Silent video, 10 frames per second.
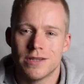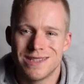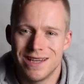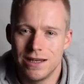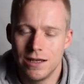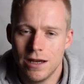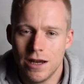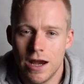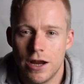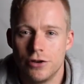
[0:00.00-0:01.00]
to see
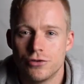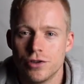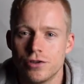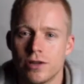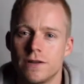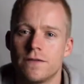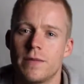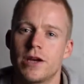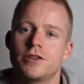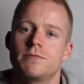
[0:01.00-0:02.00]
a nutritional
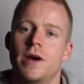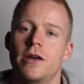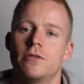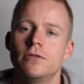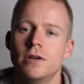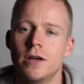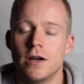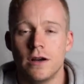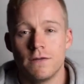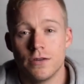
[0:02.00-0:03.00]
information panel
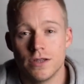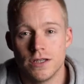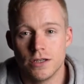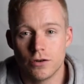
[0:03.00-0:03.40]
for this here